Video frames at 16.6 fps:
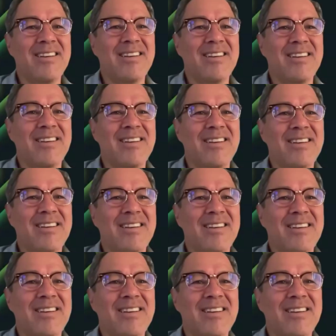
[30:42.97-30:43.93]
So
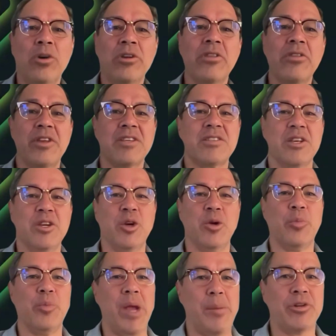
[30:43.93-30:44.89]
one of the things that
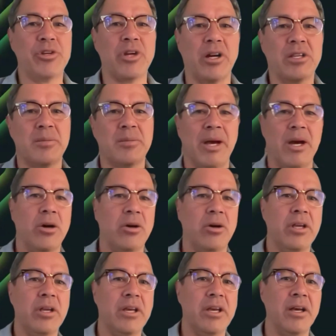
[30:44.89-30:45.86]
your paper talks
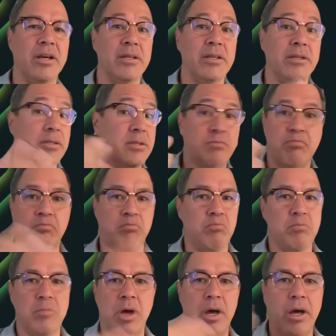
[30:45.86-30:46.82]
about is
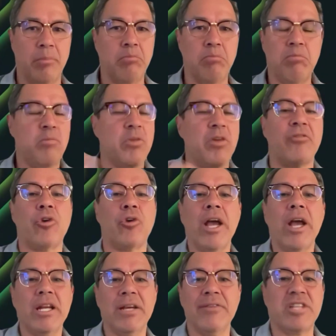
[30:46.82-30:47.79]
the
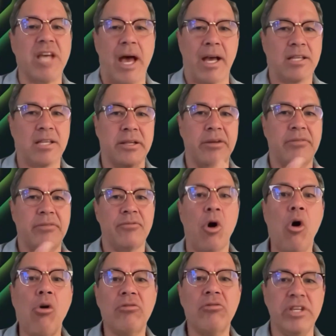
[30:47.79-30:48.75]
variety of attacks that
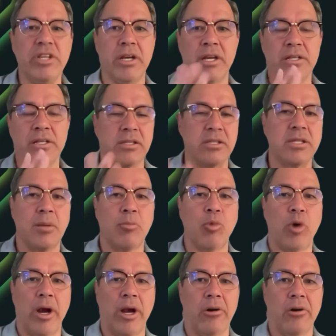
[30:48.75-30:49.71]
involve DNS in
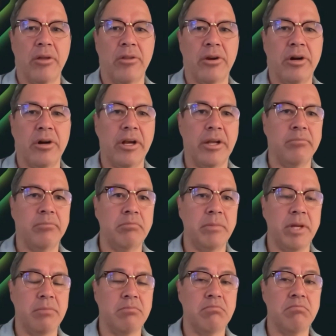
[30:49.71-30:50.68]
some way or other,
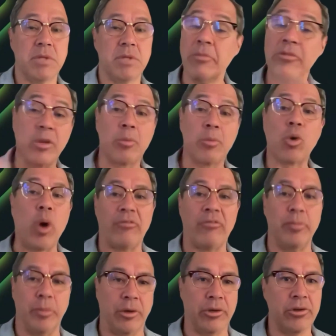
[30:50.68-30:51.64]
and some of them are
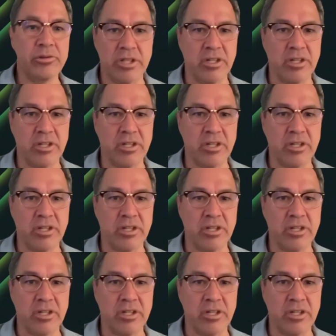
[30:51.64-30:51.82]
quite familiar.